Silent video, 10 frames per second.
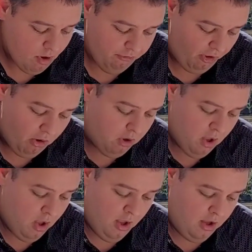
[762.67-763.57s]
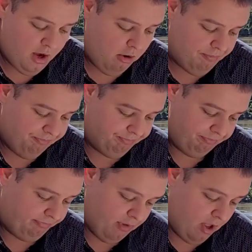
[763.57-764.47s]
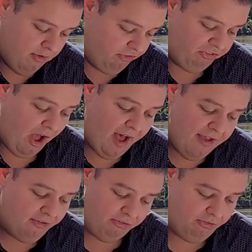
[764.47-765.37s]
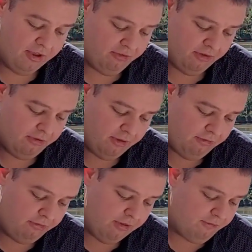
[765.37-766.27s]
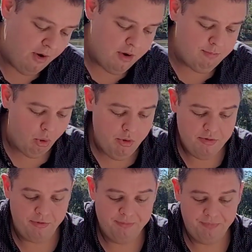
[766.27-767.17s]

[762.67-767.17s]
So, you know, size is very important.